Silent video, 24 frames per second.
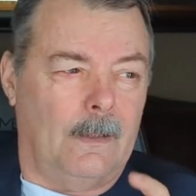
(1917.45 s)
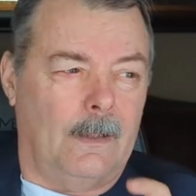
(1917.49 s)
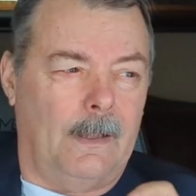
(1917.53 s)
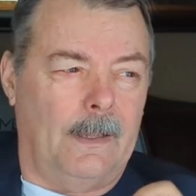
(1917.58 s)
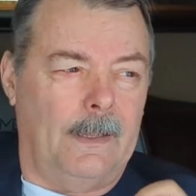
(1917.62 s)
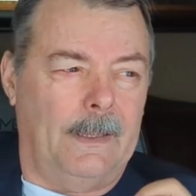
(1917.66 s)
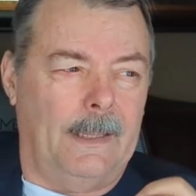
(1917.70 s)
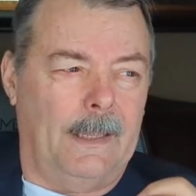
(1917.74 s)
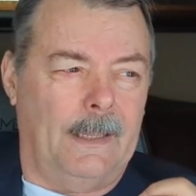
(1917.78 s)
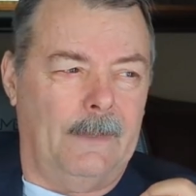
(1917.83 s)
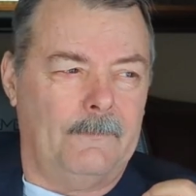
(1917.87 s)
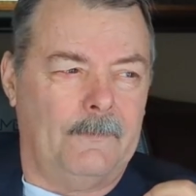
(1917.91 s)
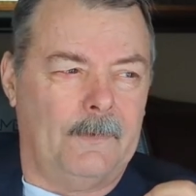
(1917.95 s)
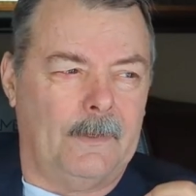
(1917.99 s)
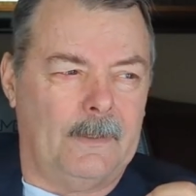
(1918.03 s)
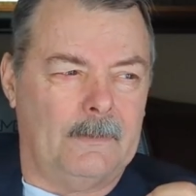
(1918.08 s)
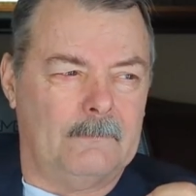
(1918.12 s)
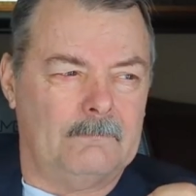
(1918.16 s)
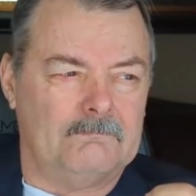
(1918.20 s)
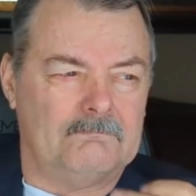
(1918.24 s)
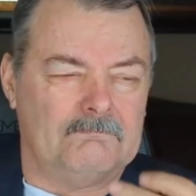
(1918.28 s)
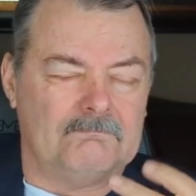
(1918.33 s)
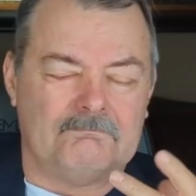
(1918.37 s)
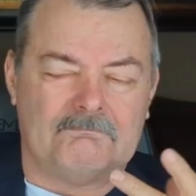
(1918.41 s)
I have
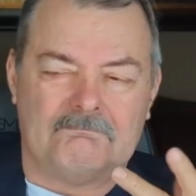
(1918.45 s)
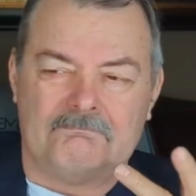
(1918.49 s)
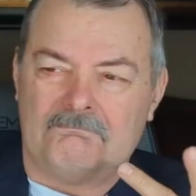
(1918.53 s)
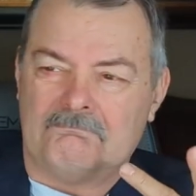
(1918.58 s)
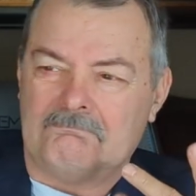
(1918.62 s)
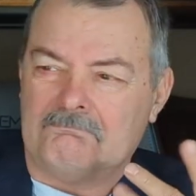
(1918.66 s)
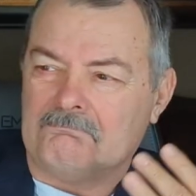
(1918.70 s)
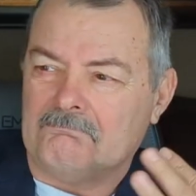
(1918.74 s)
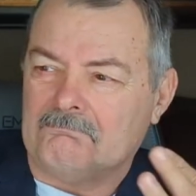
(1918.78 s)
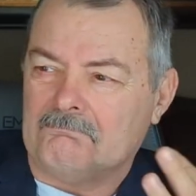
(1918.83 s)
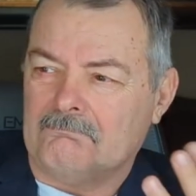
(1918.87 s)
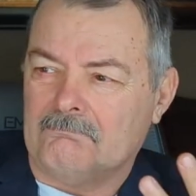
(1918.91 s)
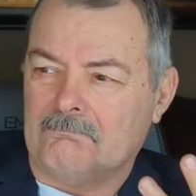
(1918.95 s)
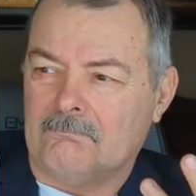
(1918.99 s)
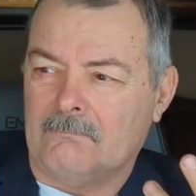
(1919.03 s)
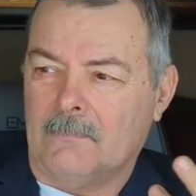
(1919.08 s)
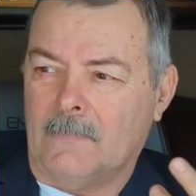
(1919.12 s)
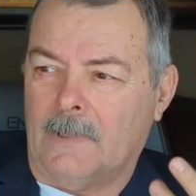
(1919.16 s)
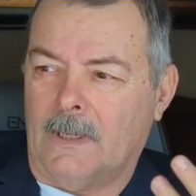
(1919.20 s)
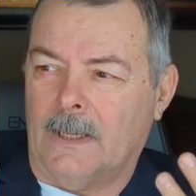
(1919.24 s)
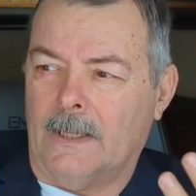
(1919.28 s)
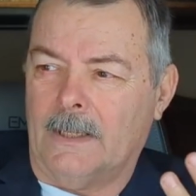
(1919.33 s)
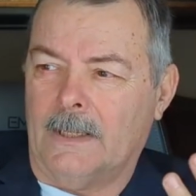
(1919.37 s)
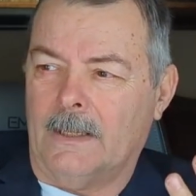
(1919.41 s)
a,
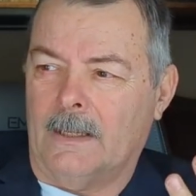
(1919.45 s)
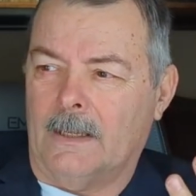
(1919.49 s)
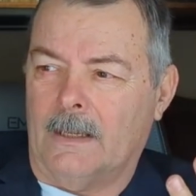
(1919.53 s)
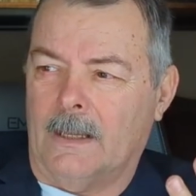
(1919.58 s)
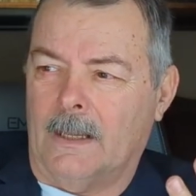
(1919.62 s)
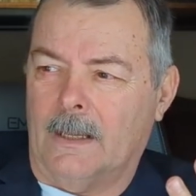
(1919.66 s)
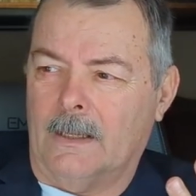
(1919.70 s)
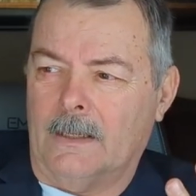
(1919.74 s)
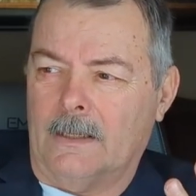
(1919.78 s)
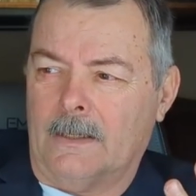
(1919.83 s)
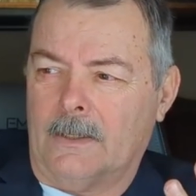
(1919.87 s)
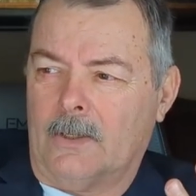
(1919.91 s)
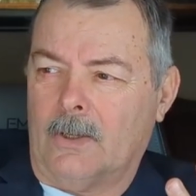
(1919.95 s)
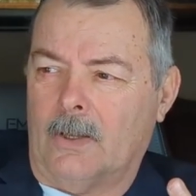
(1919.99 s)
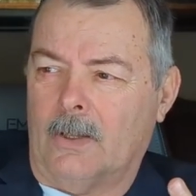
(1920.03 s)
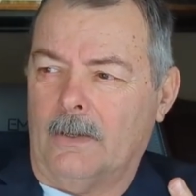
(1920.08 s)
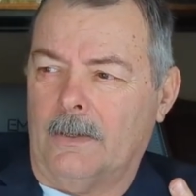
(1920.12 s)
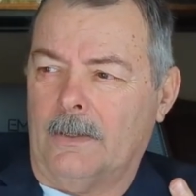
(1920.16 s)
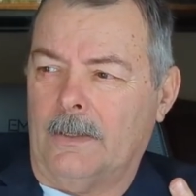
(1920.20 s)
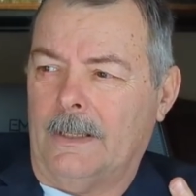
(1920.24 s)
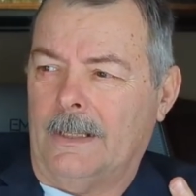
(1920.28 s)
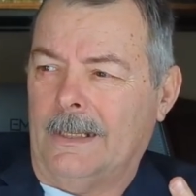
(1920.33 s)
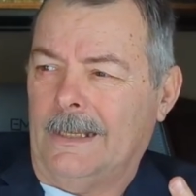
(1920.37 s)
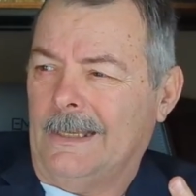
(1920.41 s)
I, I'm going to
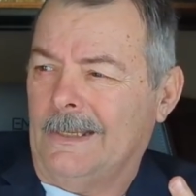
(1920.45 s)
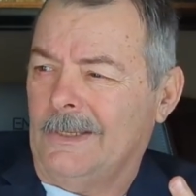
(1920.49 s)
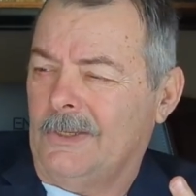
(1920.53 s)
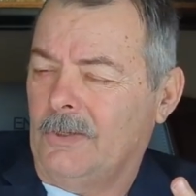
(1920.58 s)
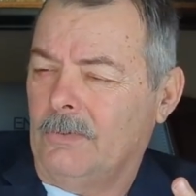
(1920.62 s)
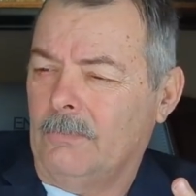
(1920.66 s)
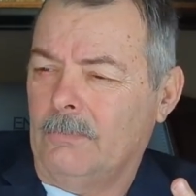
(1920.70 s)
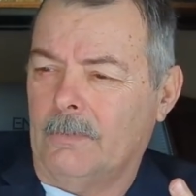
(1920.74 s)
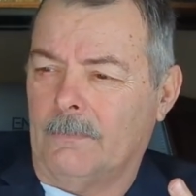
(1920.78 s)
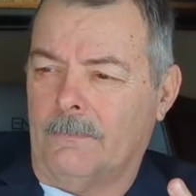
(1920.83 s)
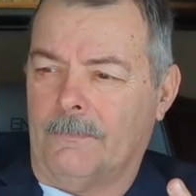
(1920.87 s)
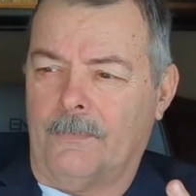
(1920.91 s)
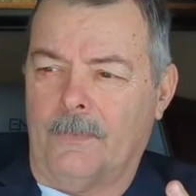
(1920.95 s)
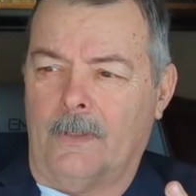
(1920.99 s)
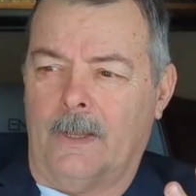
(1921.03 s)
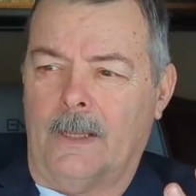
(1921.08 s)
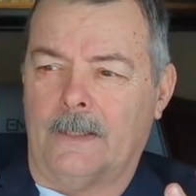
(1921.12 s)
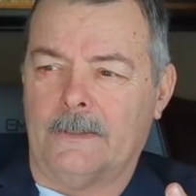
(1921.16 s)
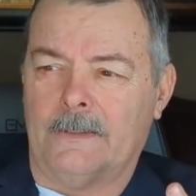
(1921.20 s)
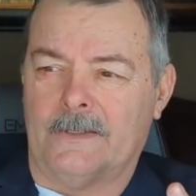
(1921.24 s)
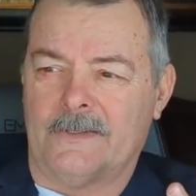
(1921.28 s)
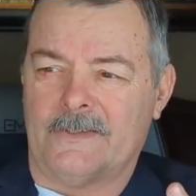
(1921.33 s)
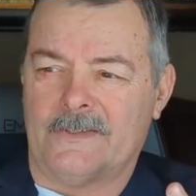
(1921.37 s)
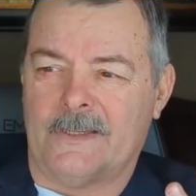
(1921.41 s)
call it an intuitive
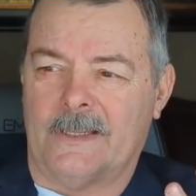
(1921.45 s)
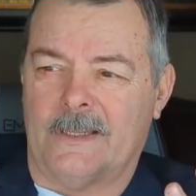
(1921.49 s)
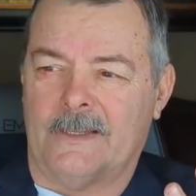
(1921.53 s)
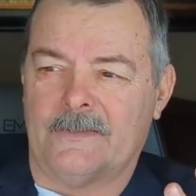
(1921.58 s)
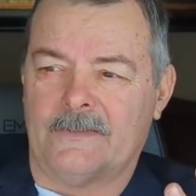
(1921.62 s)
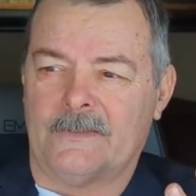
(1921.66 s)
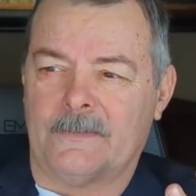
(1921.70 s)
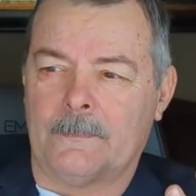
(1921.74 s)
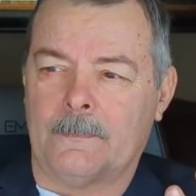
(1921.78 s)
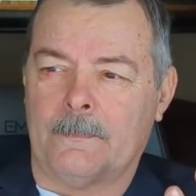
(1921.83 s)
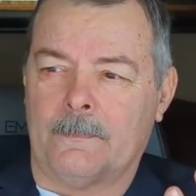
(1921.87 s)
thought that says